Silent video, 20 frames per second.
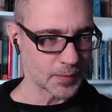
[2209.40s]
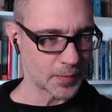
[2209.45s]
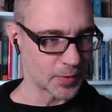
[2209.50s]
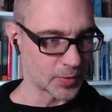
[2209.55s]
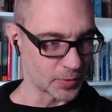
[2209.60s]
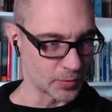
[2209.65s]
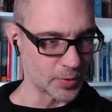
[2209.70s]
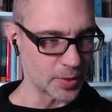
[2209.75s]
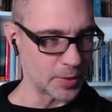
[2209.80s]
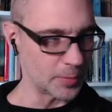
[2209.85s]

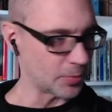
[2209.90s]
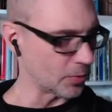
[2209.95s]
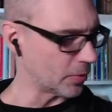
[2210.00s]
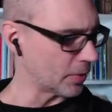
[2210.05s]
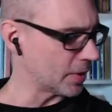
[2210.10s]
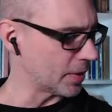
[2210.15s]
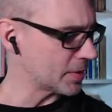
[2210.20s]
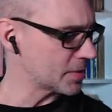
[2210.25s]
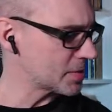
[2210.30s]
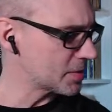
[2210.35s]
Three
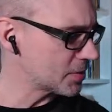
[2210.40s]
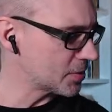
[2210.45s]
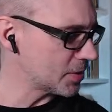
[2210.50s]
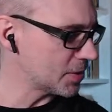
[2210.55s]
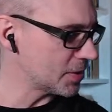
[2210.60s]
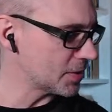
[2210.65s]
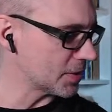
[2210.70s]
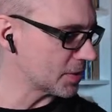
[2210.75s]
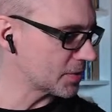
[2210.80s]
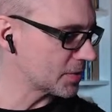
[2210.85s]
points.
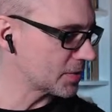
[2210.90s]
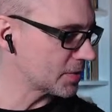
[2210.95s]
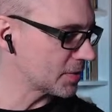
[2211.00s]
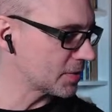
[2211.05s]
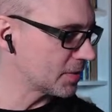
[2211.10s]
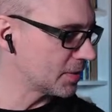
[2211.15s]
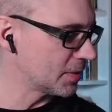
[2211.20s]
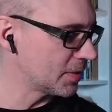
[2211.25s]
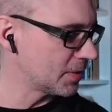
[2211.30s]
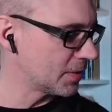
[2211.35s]
Jesus.
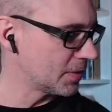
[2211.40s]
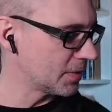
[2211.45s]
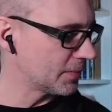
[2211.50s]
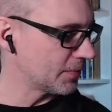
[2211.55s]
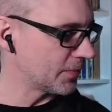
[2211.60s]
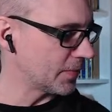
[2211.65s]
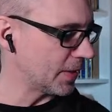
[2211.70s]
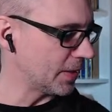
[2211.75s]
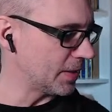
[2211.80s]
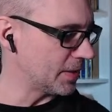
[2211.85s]

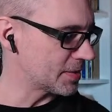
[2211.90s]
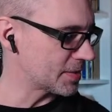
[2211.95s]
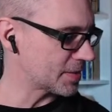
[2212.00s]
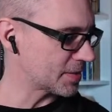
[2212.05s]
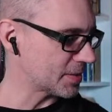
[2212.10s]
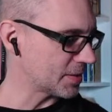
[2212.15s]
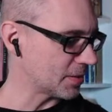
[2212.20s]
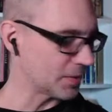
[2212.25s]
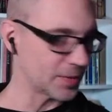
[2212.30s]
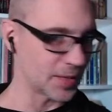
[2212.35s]
And he's
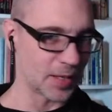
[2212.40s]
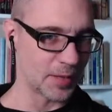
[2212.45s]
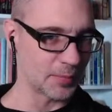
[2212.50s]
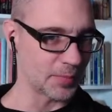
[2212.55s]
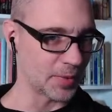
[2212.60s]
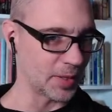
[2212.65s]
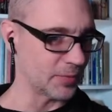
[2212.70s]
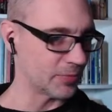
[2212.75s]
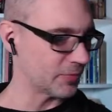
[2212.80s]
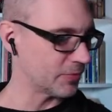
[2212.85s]
still down
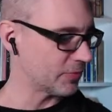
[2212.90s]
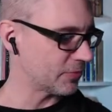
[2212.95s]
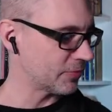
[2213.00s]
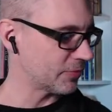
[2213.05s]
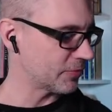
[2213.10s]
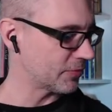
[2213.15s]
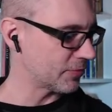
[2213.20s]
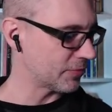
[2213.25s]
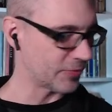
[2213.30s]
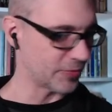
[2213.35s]
by
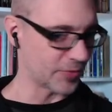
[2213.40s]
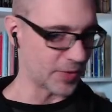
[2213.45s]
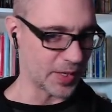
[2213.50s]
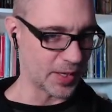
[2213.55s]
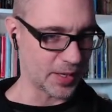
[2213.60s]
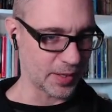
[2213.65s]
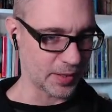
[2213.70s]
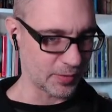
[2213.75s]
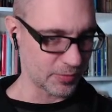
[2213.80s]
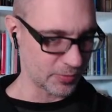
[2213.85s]

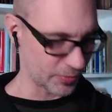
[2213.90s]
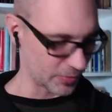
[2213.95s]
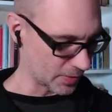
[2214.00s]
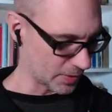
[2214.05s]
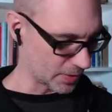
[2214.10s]
5?